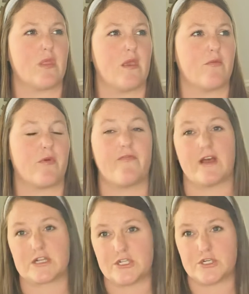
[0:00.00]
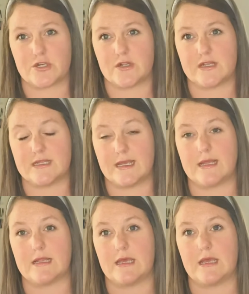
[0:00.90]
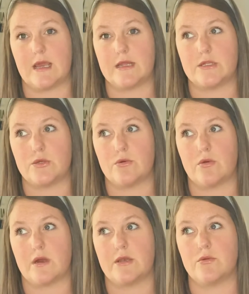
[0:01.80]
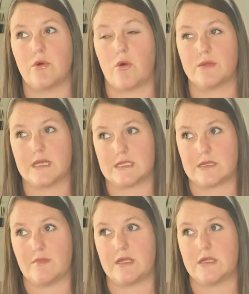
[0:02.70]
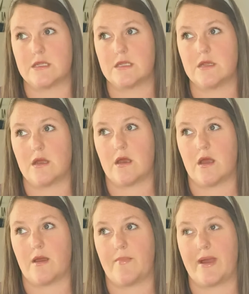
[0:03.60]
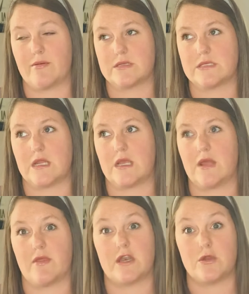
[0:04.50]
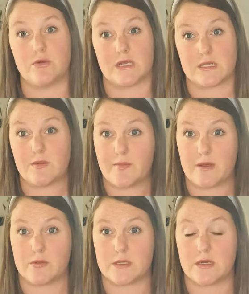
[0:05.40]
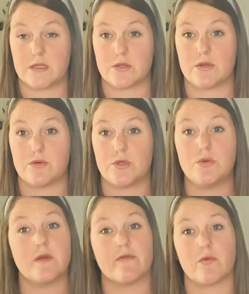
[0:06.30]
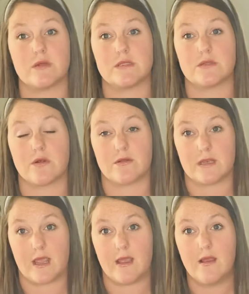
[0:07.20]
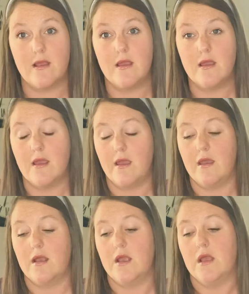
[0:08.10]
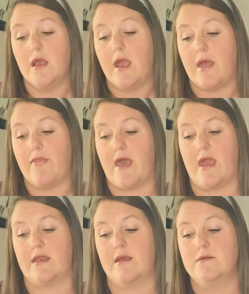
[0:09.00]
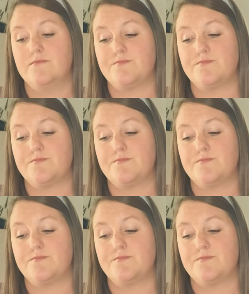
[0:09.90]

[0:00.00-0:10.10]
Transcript: Reflection journaling daily. I do a New Old Testament Bible study and then a New Testament Bible study. So I do 2 different ones throughout the day. And then